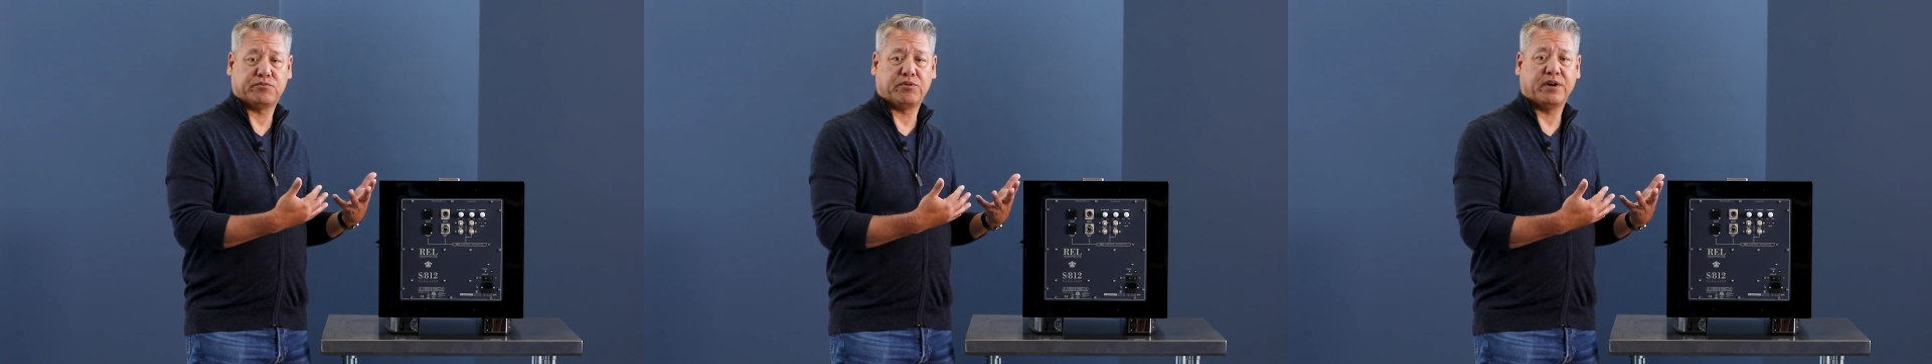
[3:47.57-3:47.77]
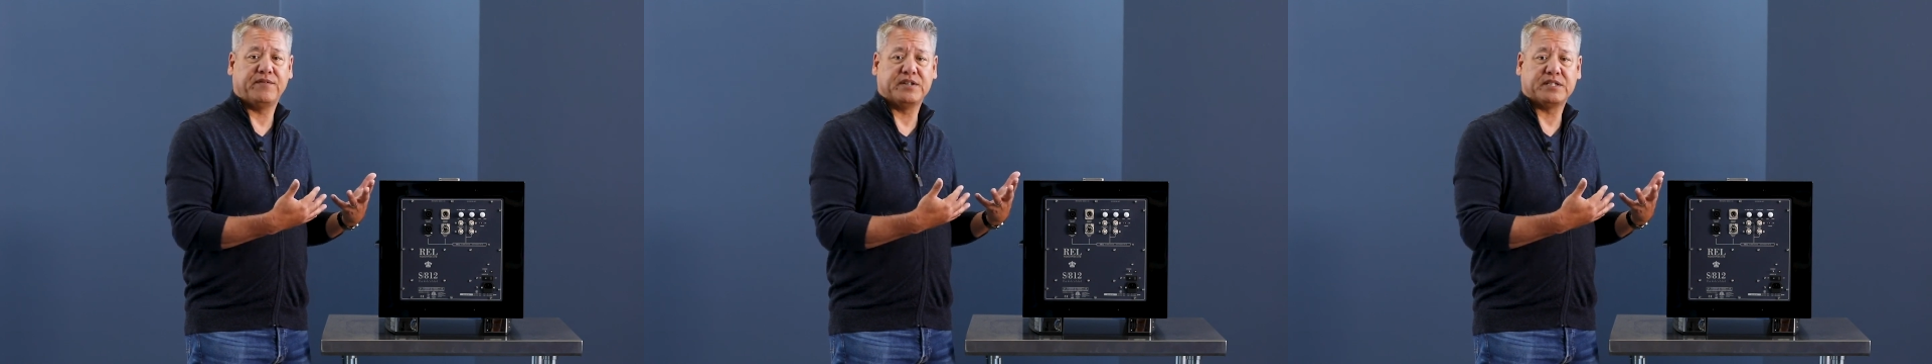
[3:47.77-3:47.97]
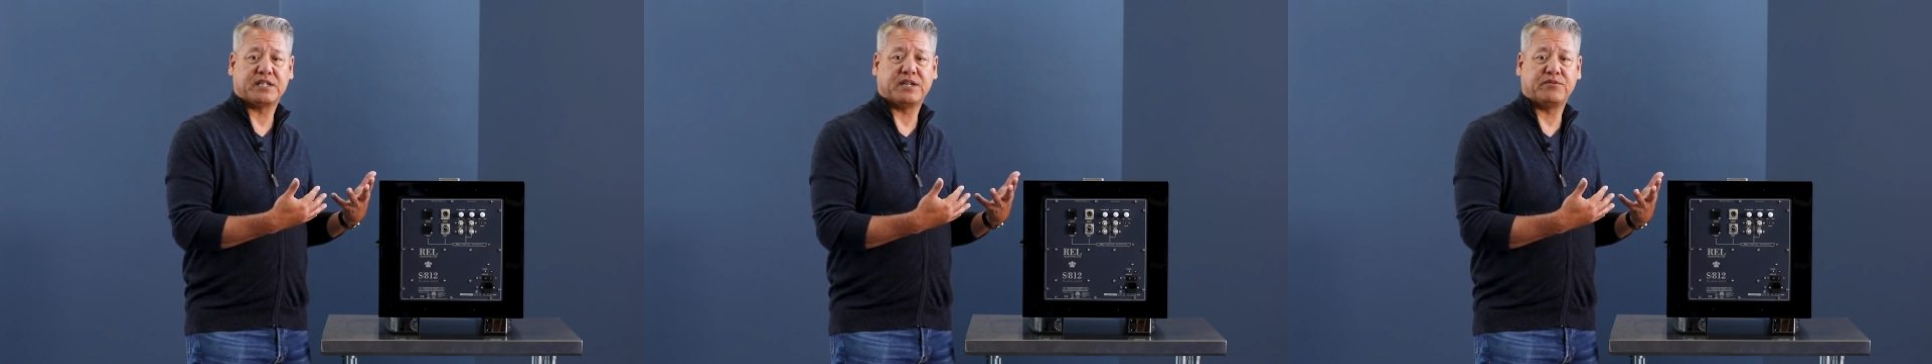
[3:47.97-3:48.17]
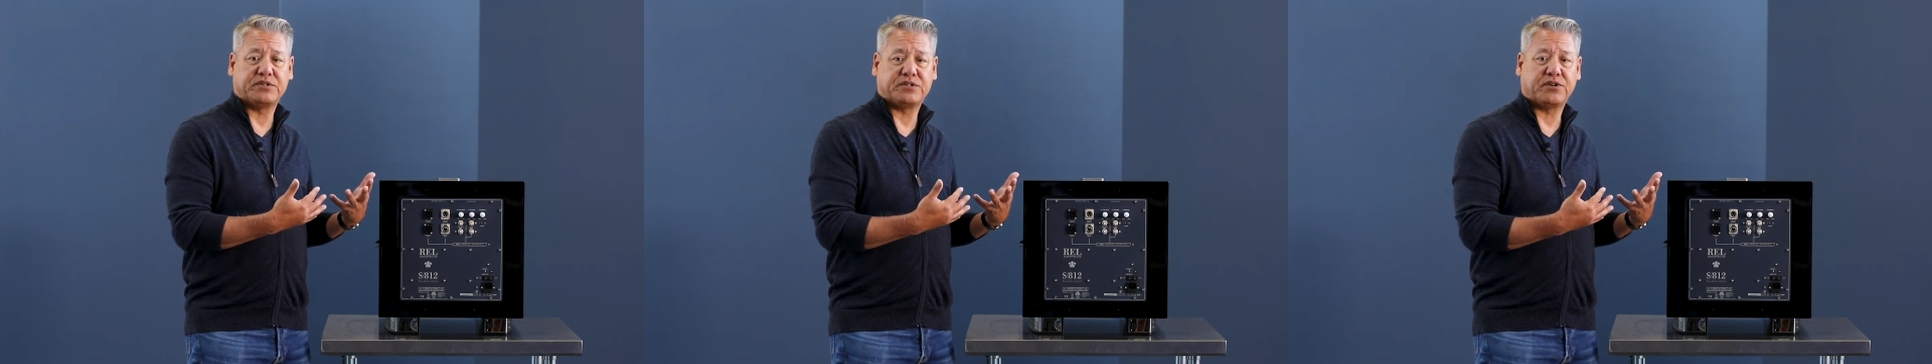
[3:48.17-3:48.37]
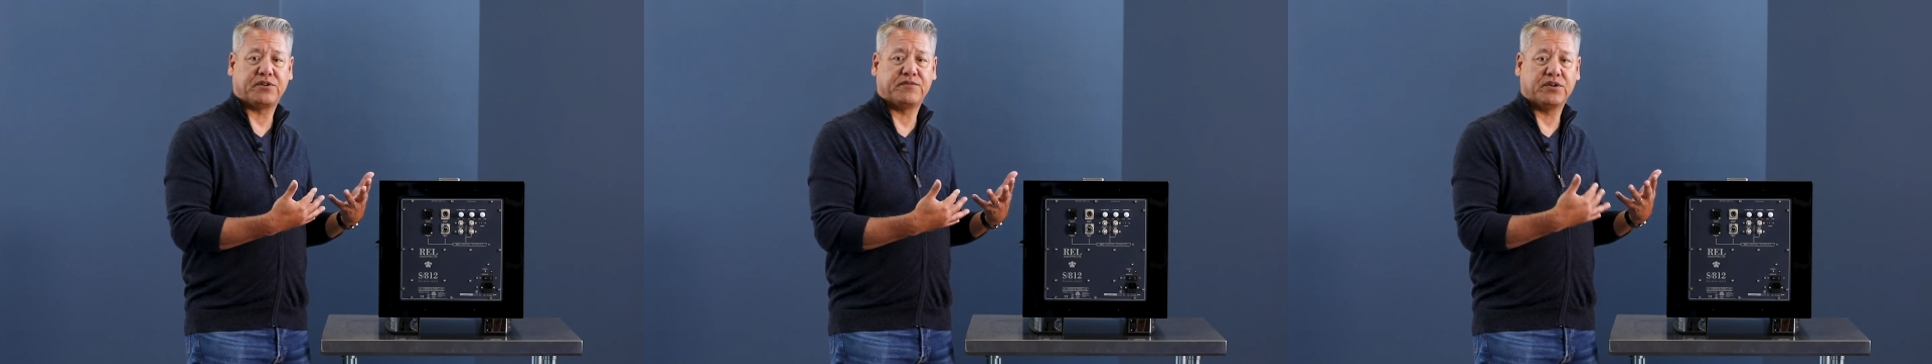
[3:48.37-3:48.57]
previously
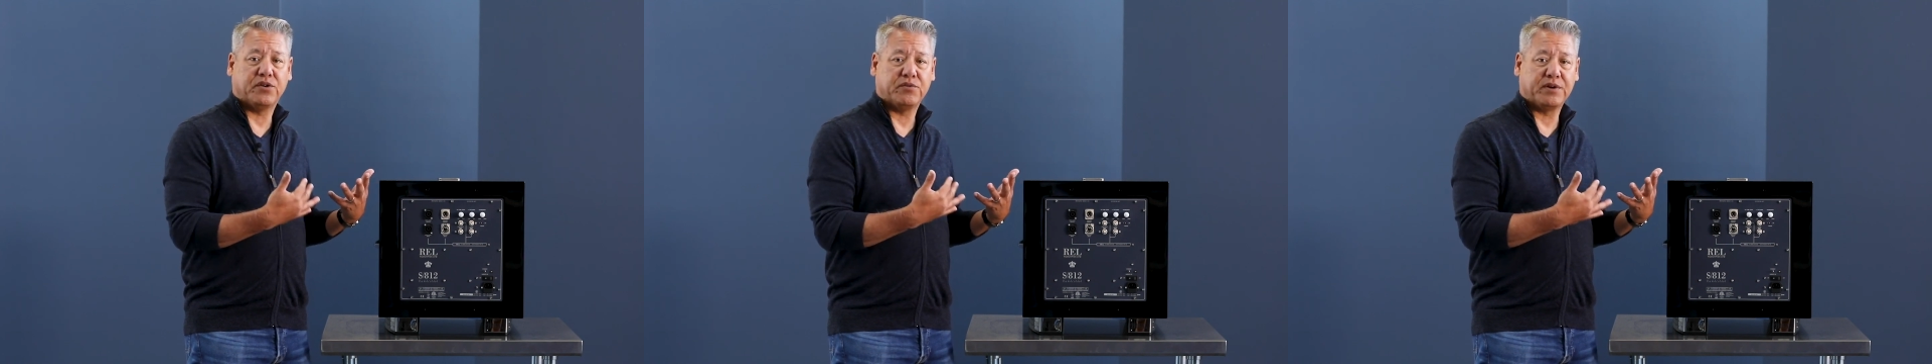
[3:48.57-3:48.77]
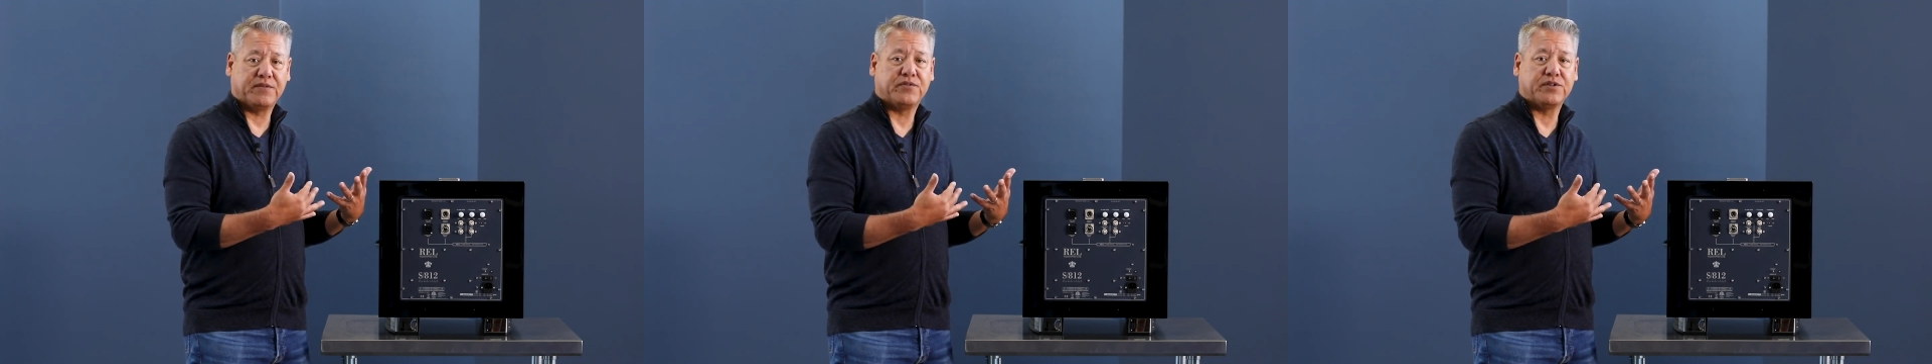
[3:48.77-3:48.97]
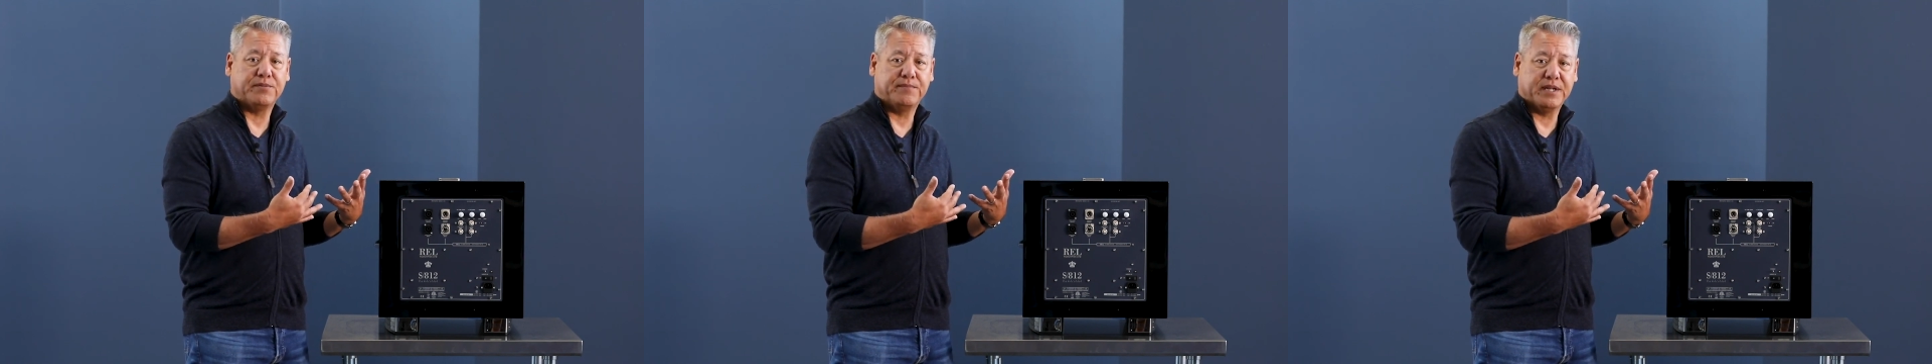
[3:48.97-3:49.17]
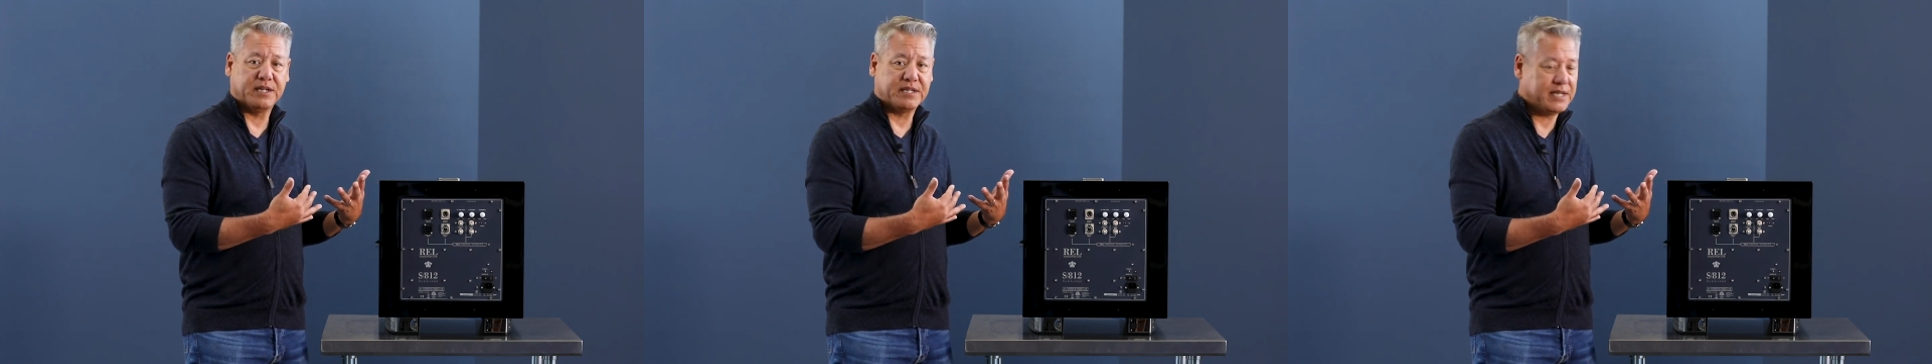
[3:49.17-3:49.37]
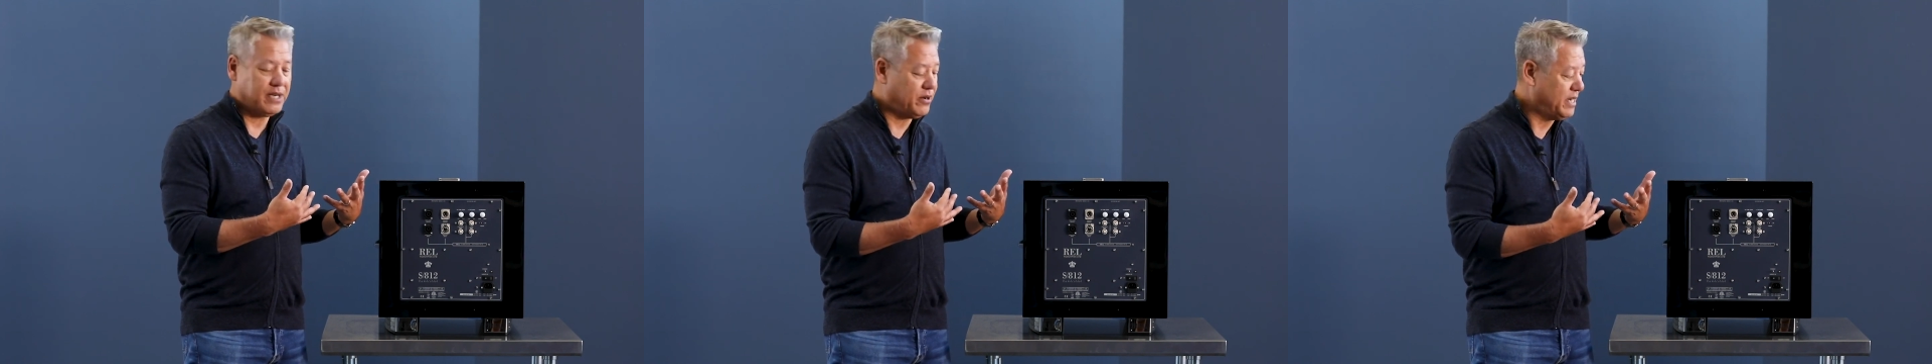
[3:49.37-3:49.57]
reserved only for the
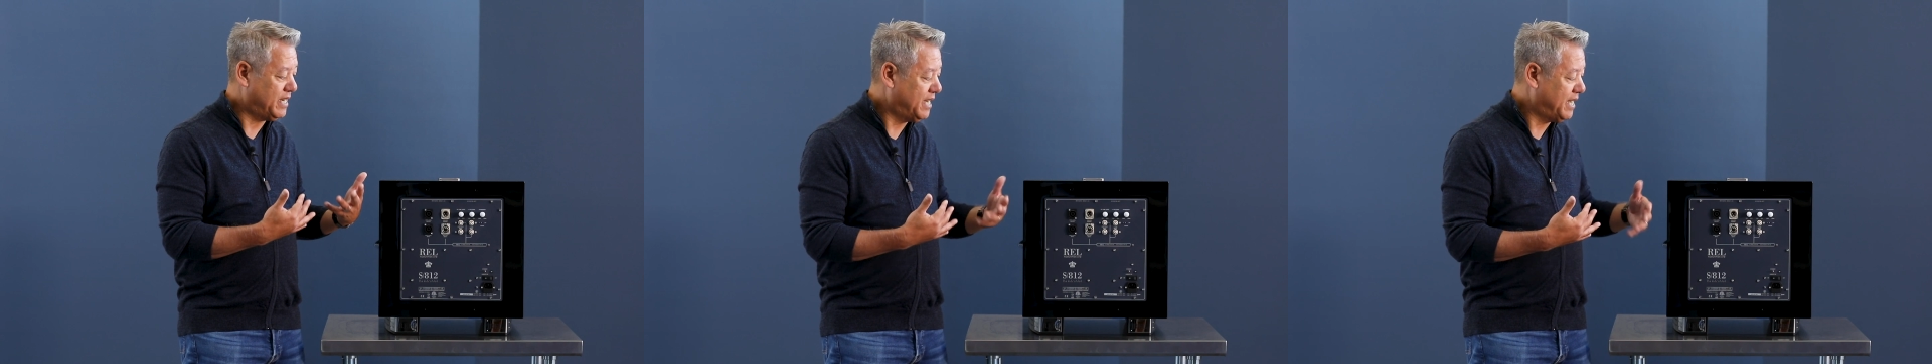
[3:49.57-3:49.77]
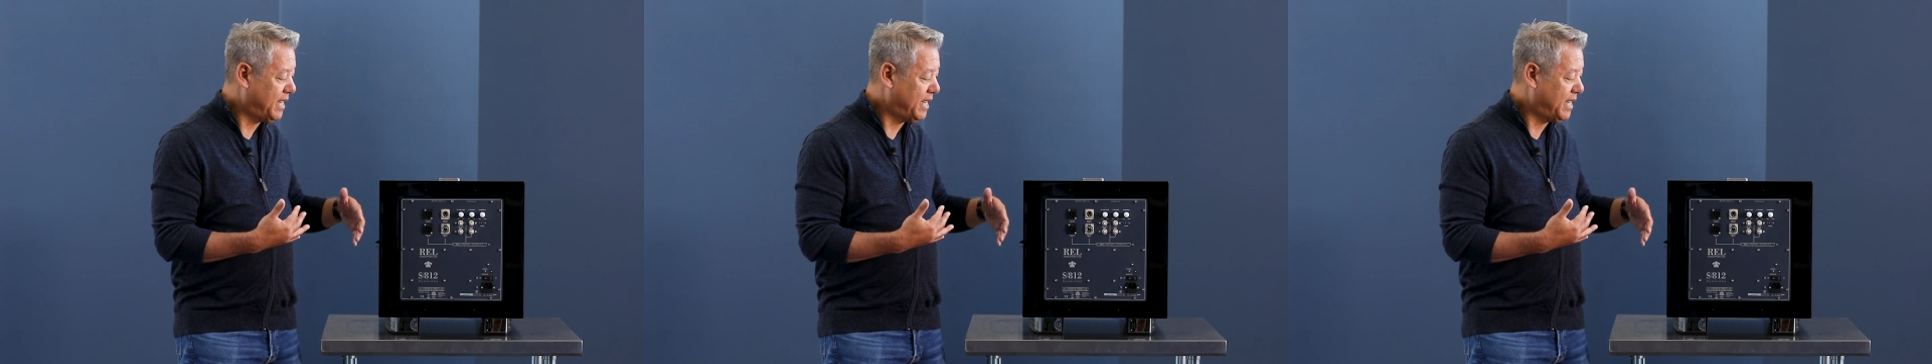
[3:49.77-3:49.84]
military.